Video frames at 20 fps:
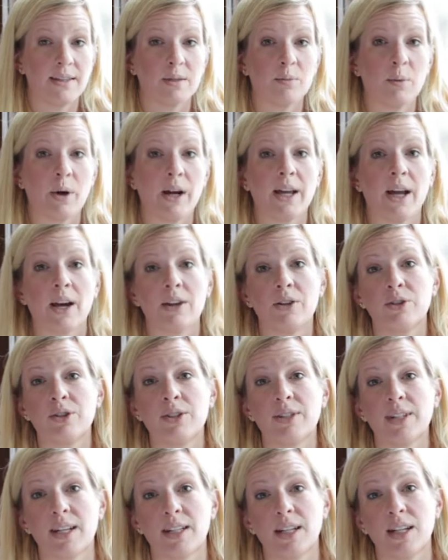is why
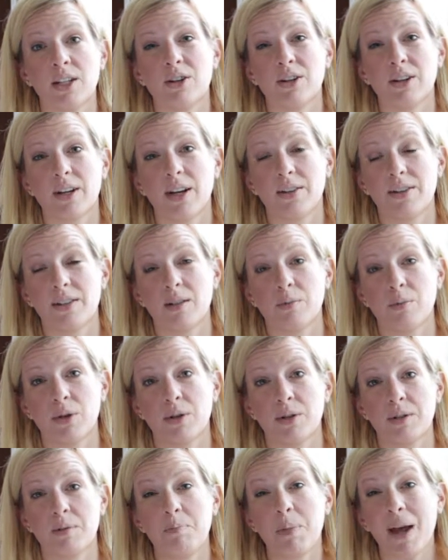understanding your
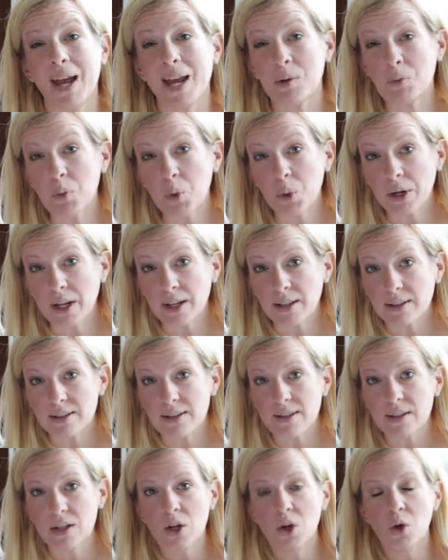customers' pain
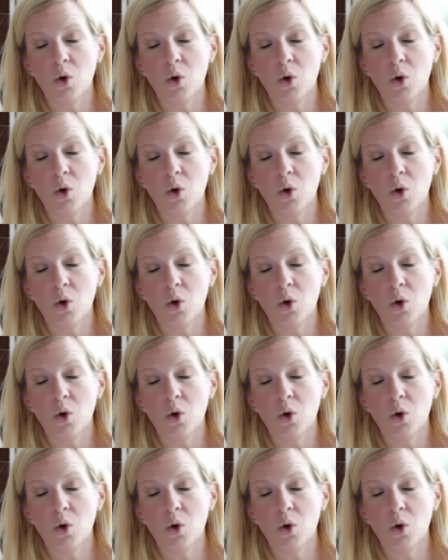points